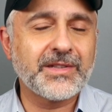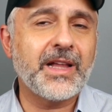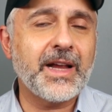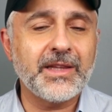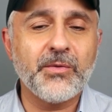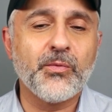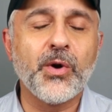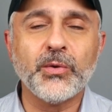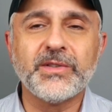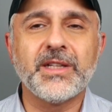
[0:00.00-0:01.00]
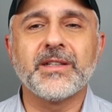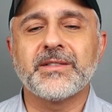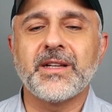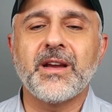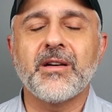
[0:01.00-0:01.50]
lightly
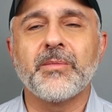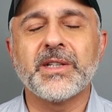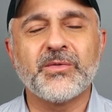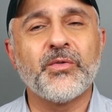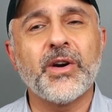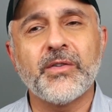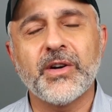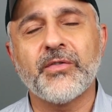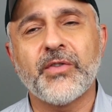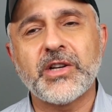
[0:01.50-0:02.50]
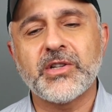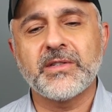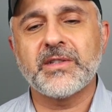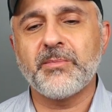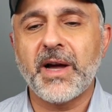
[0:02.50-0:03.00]
rosiness in here, but it's very, very fresh
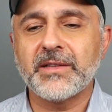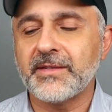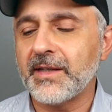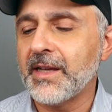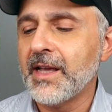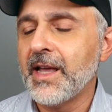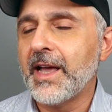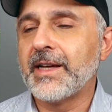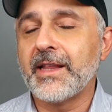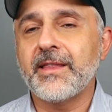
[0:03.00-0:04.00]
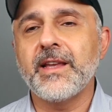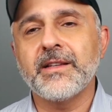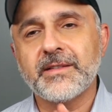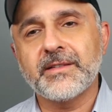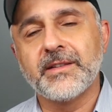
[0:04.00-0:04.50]
and spicy. And I
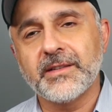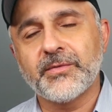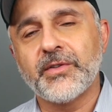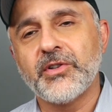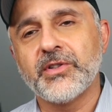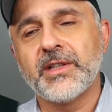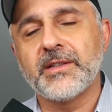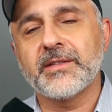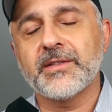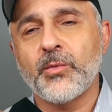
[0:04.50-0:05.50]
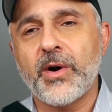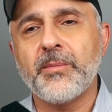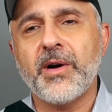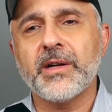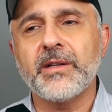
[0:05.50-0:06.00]
think this version in this square
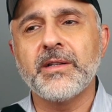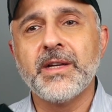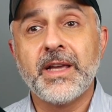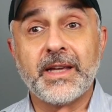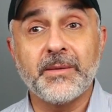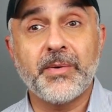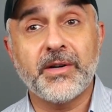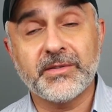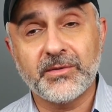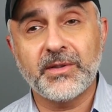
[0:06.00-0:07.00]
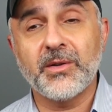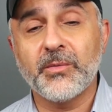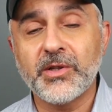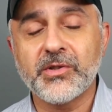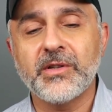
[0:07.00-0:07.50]
bottle in comparison to the
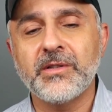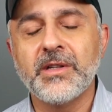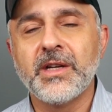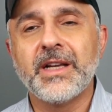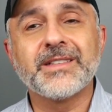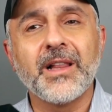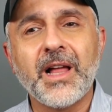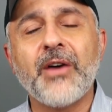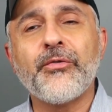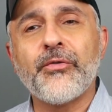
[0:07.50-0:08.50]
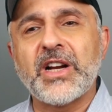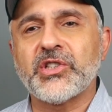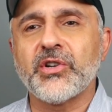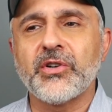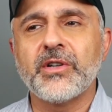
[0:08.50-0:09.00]
original is a lot
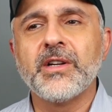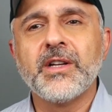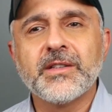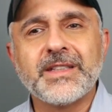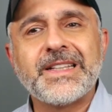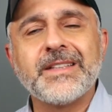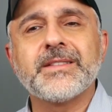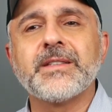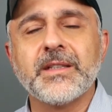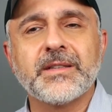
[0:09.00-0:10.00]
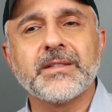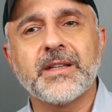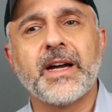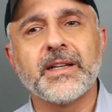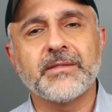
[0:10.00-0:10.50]
fresher. The denseness has
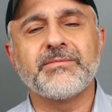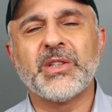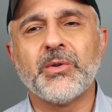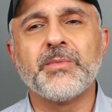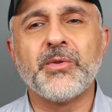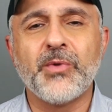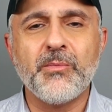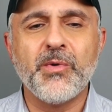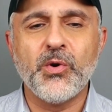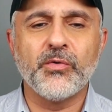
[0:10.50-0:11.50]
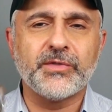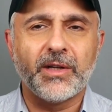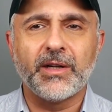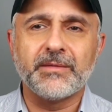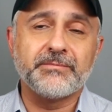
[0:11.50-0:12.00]
kind of, you know, been removed
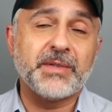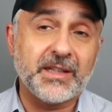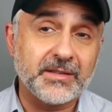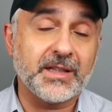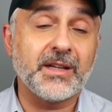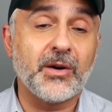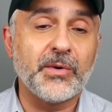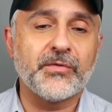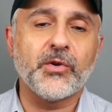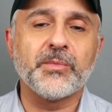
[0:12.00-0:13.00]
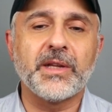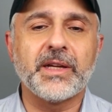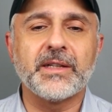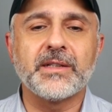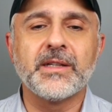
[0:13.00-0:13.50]
uh, because it got
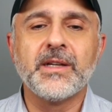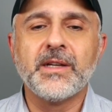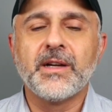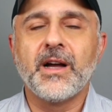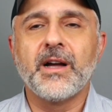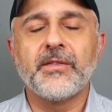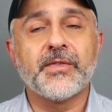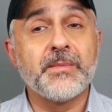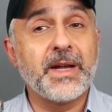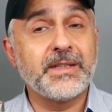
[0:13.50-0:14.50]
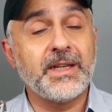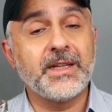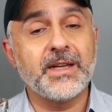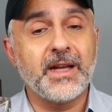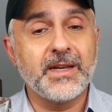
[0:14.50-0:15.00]
reformulated uh, from
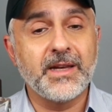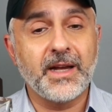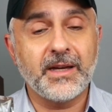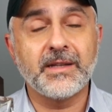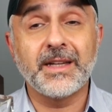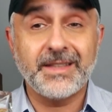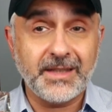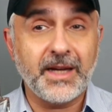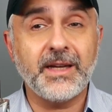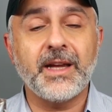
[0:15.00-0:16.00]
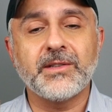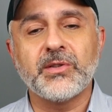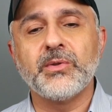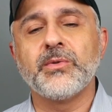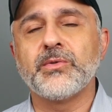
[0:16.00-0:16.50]
19, 1980 1988
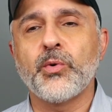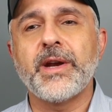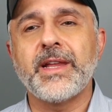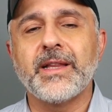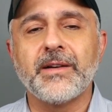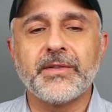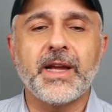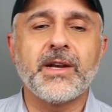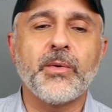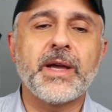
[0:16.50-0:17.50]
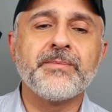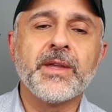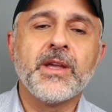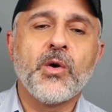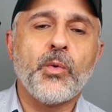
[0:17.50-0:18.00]
to 2011. Anyway,
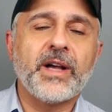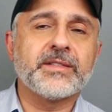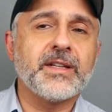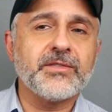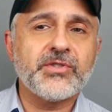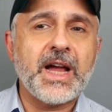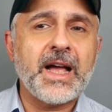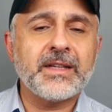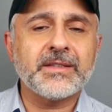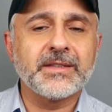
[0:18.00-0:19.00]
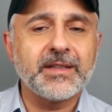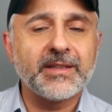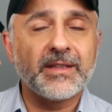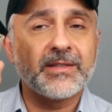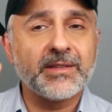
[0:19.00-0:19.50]
YSL's Jazz, as I
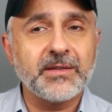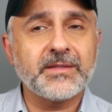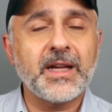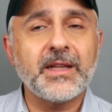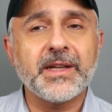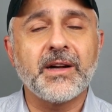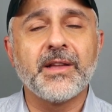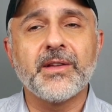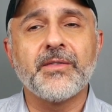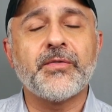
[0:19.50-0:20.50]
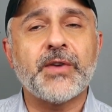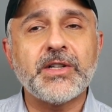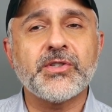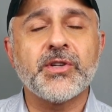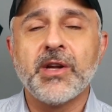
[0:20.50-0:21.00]
said, it's still selling on the
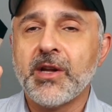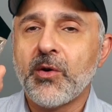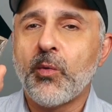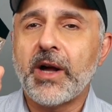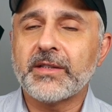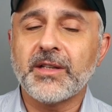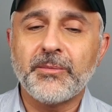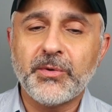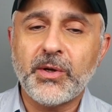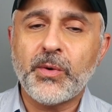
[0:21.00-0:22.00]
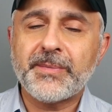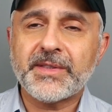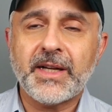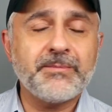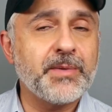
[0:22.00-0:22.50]
French YSL Beauty
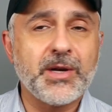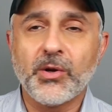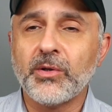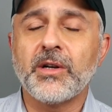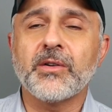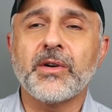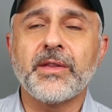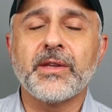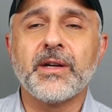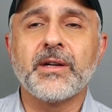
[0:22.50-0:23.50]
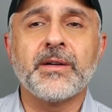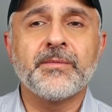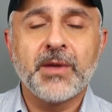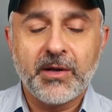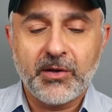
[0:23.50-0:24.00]
website, but no longer on the
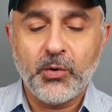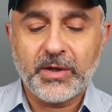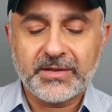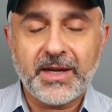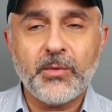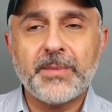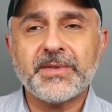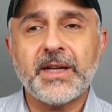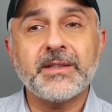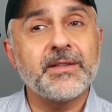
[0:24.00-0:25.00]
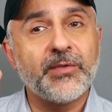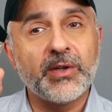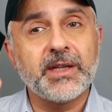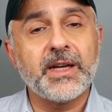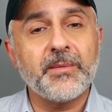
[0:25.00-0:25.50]
USA website. If you
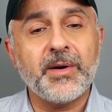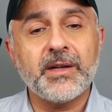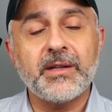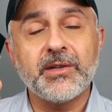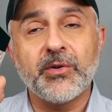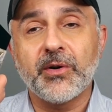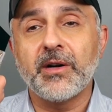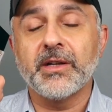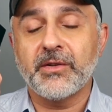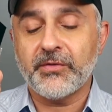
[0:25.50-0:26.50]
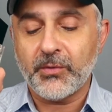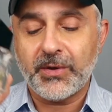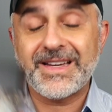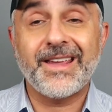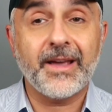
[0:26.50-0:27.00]
can get a bottle and you are looking for
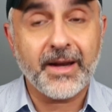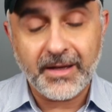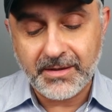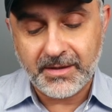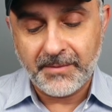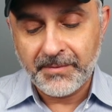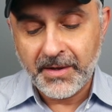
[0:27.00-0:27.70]
one, get it.